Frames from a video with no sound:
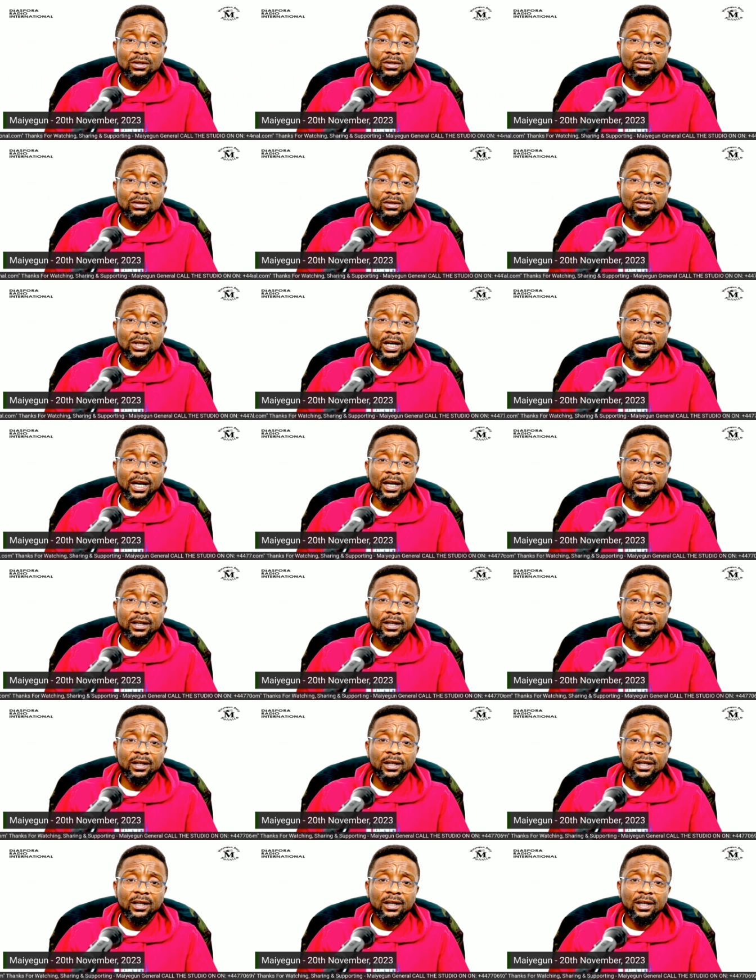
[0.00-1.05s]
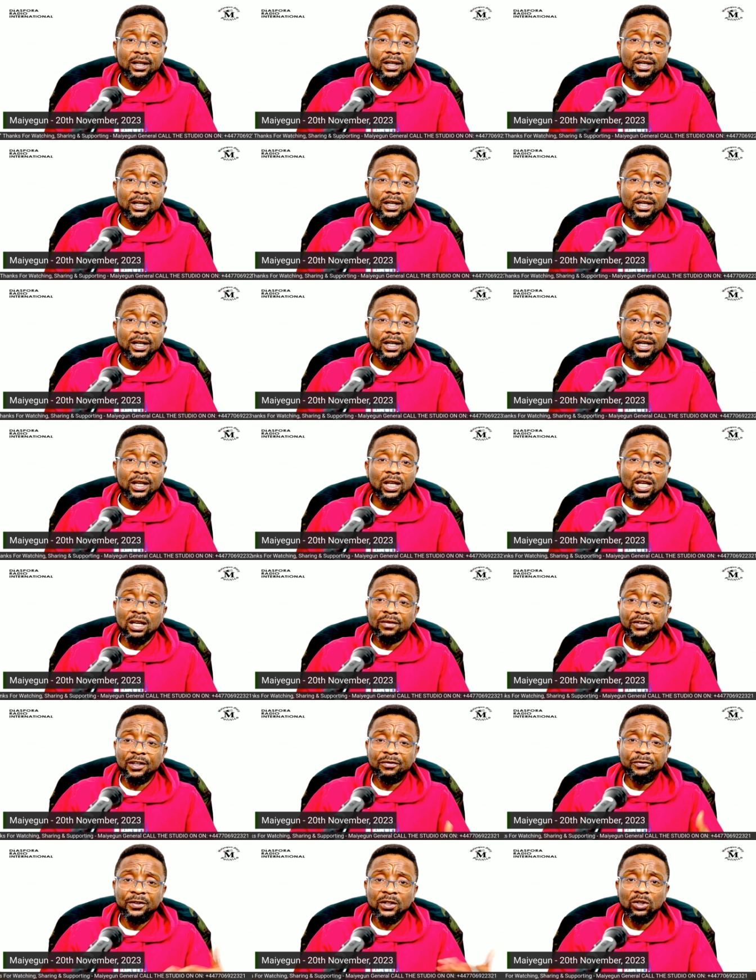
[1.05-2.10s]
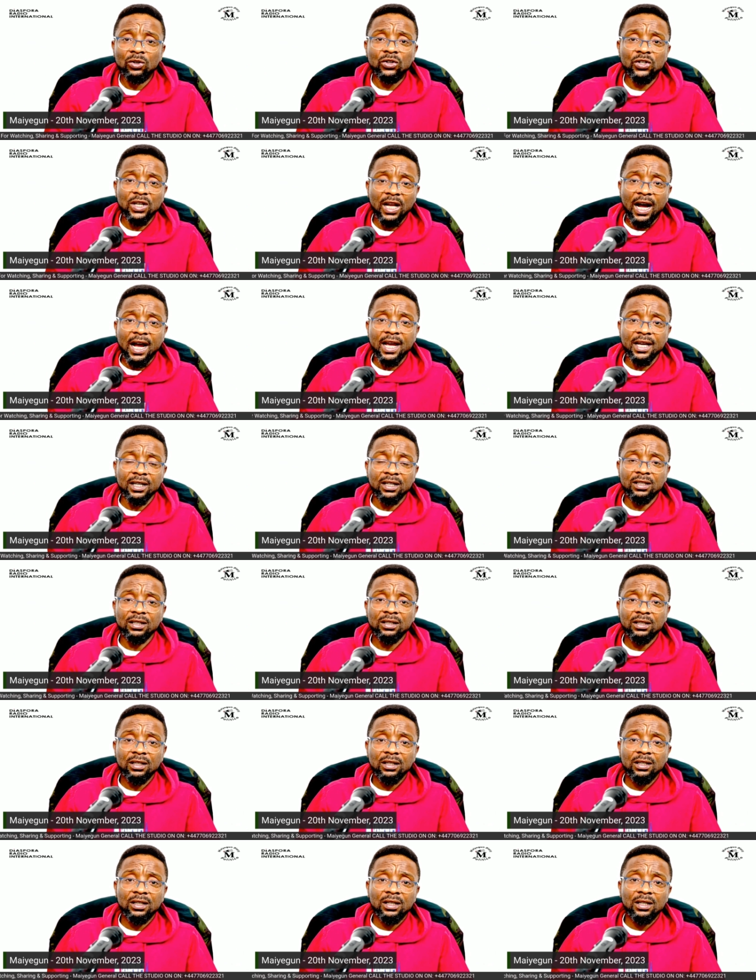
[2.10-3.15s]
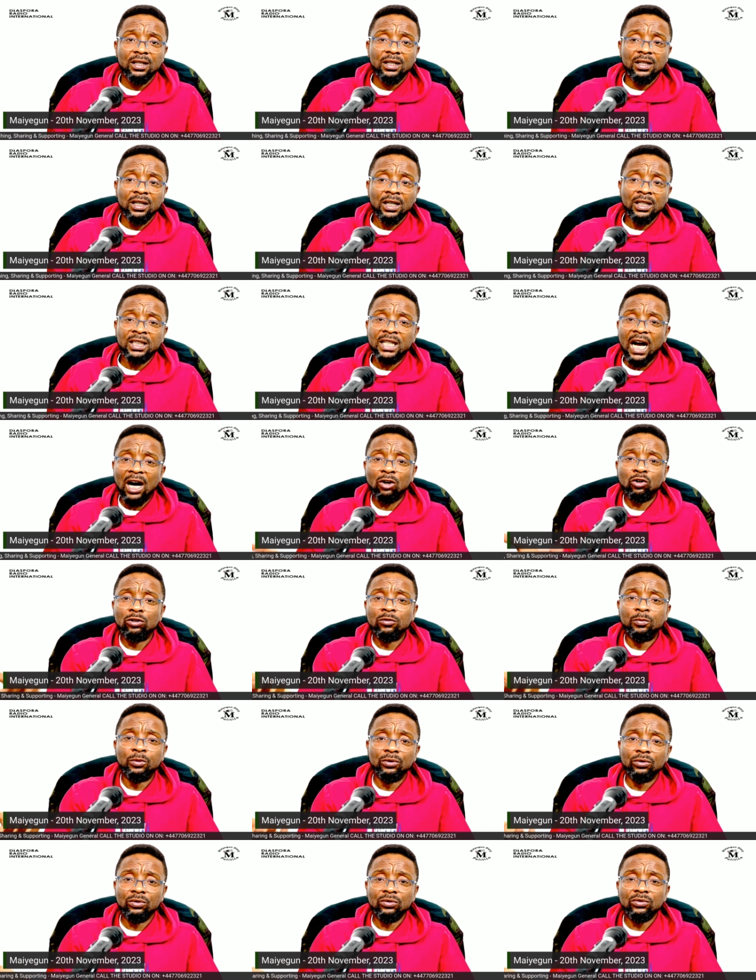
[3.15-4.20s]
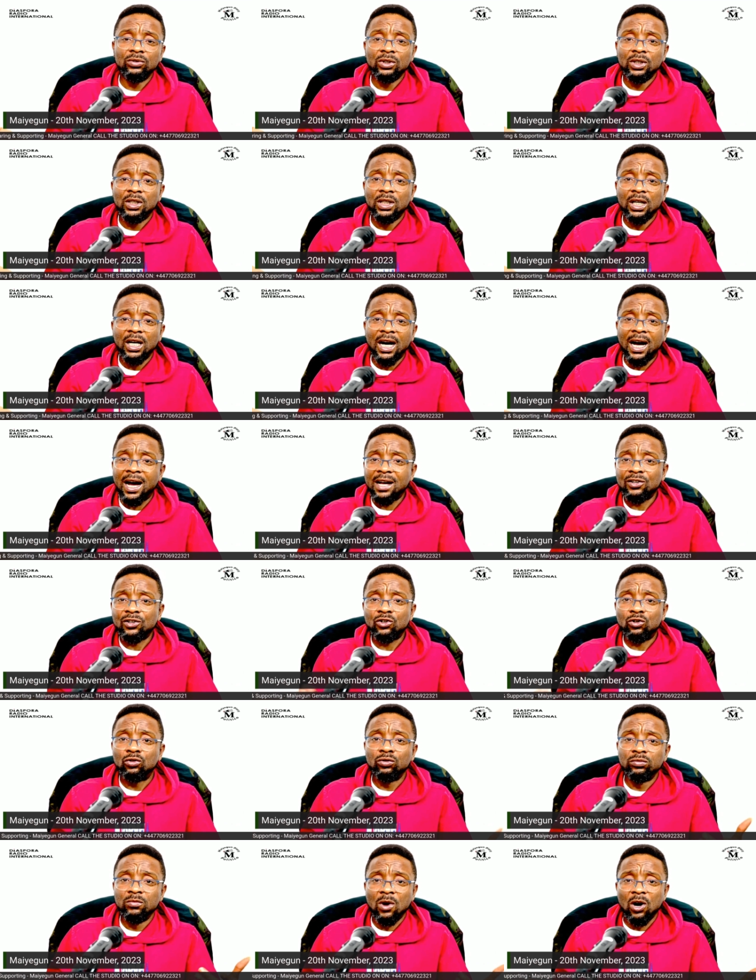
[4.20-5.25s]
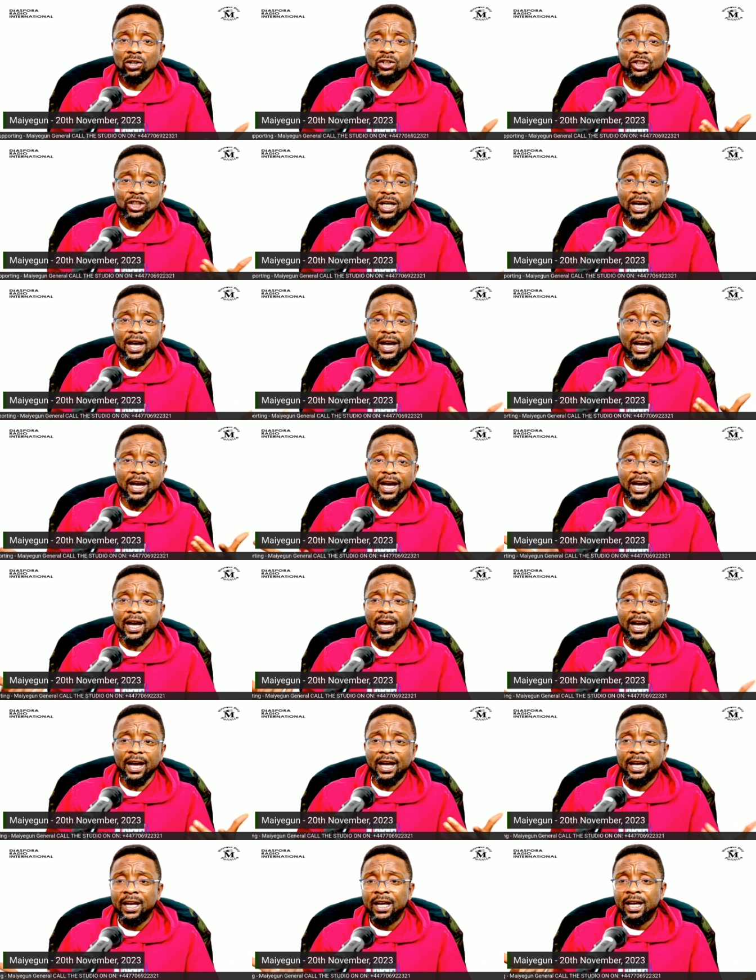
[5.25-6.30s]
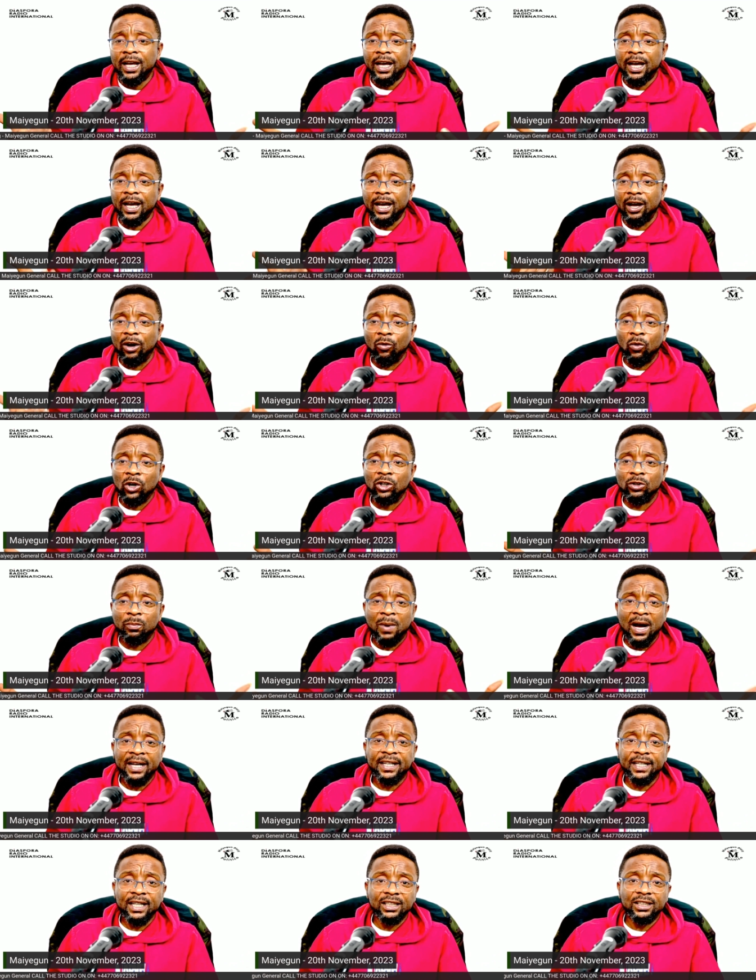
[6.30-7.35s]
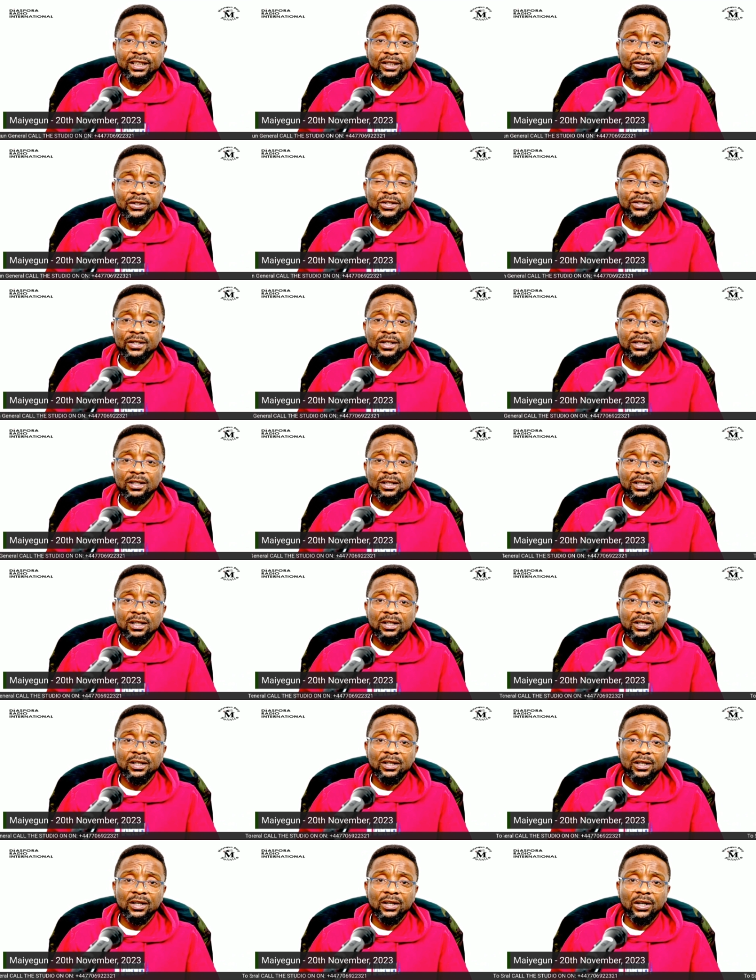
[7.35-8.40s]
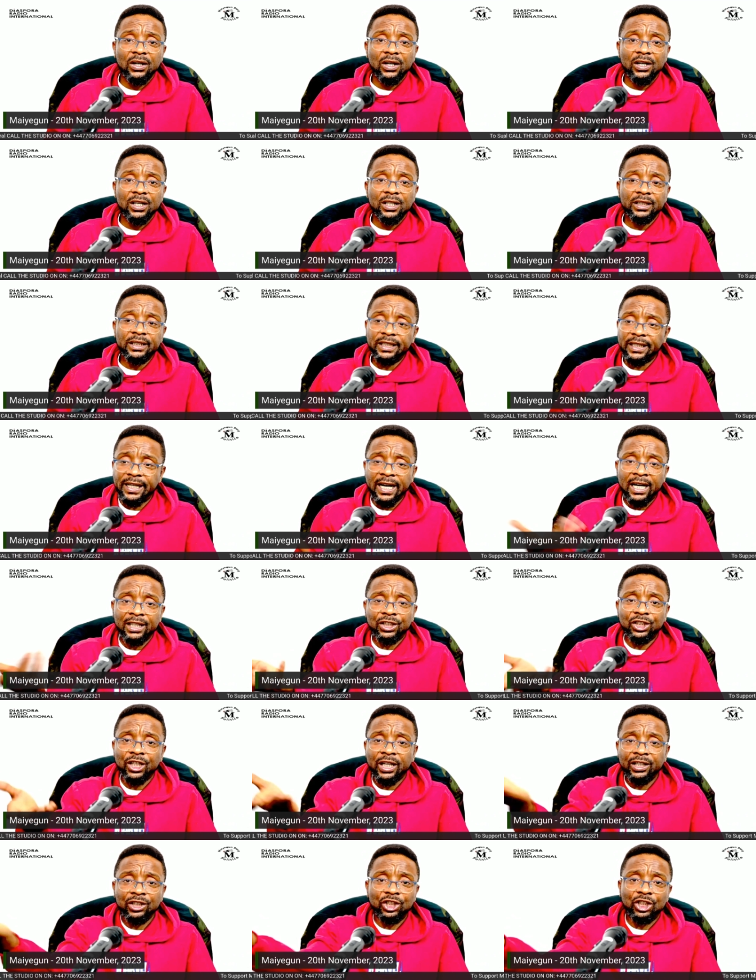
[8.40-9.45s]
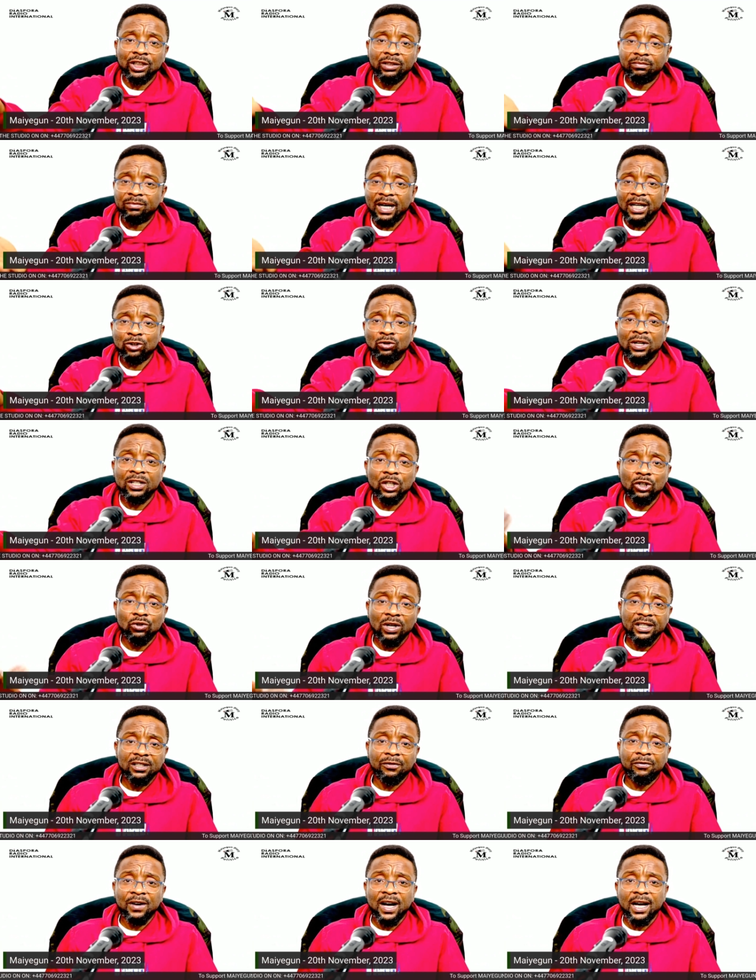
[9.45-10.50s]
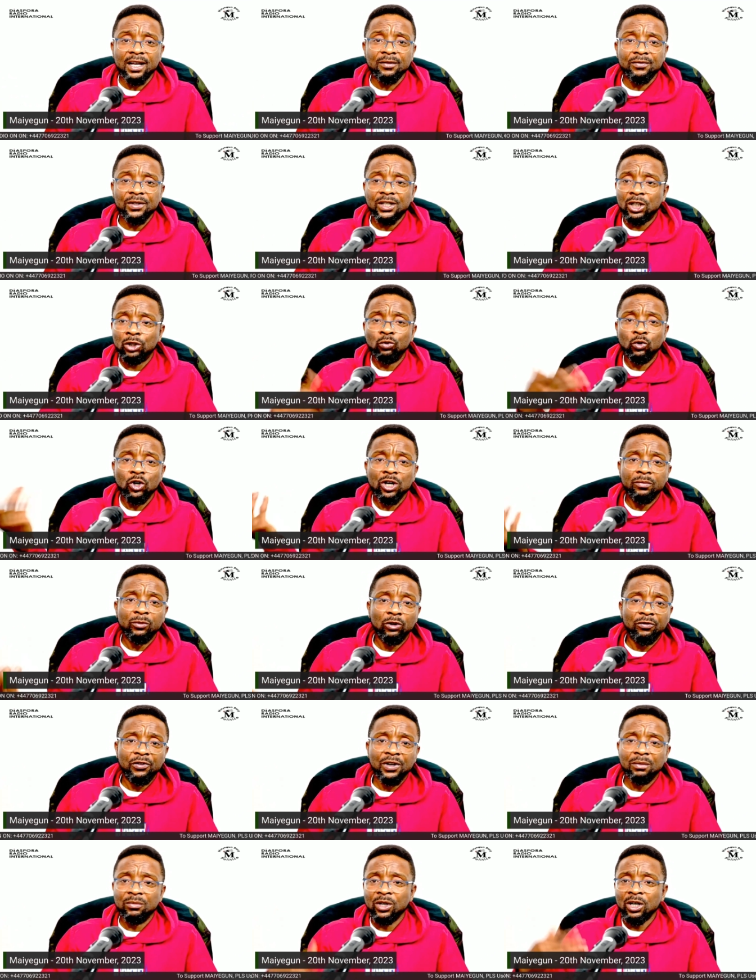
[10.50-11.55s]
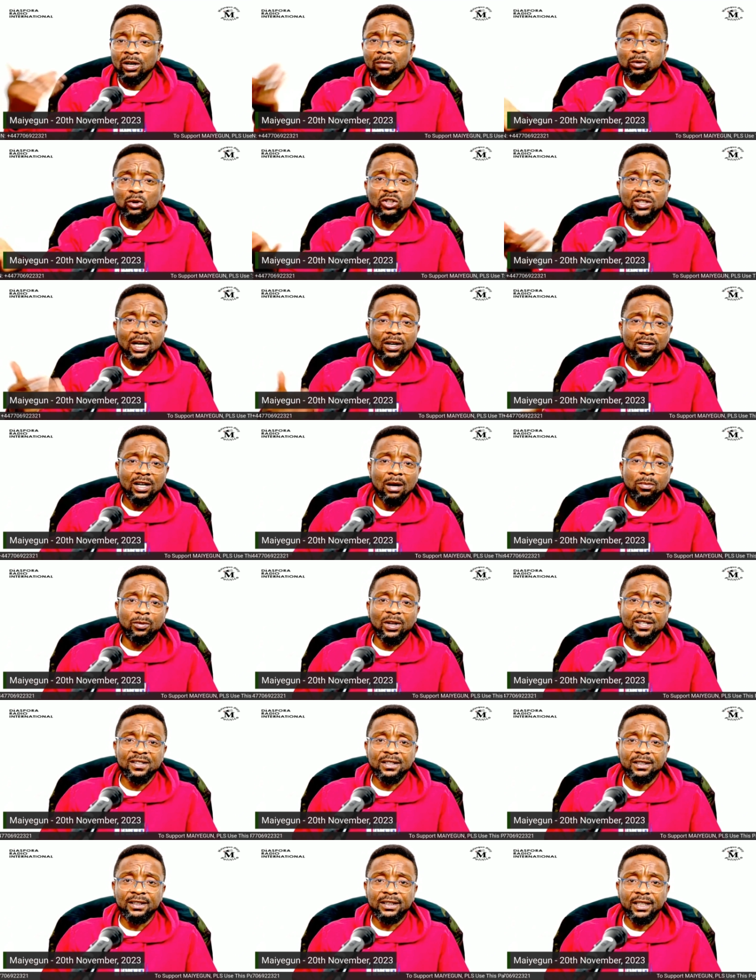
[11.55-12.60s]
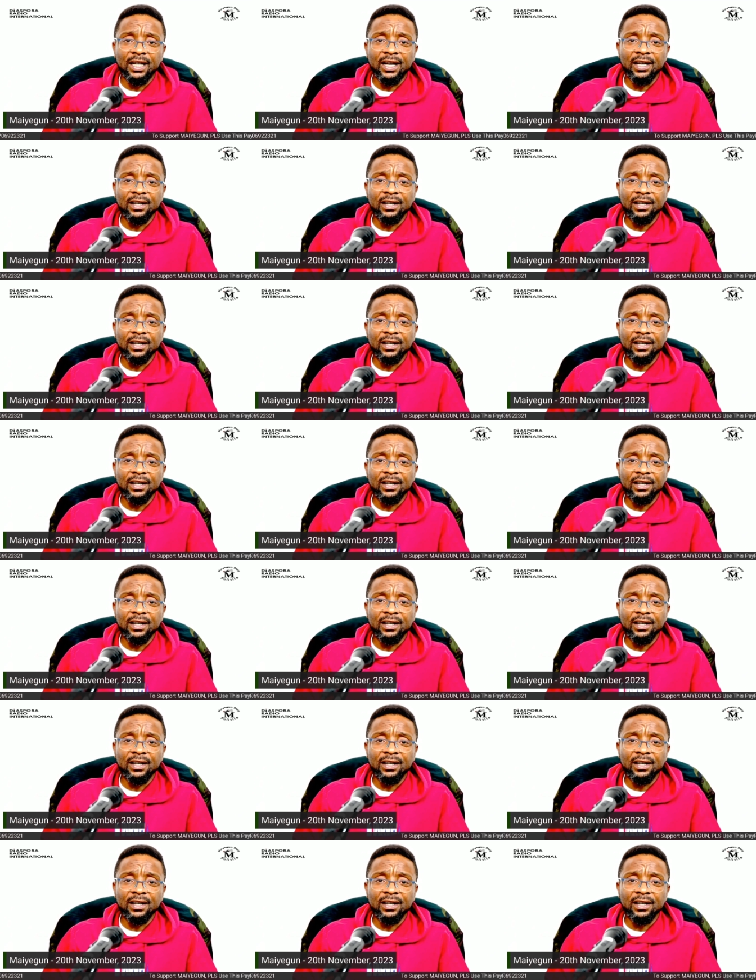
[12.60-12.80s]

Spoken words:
Eh? If he feels like Yakubu has too much what baggages, he can change him by 2025. He will remove him, put another person there.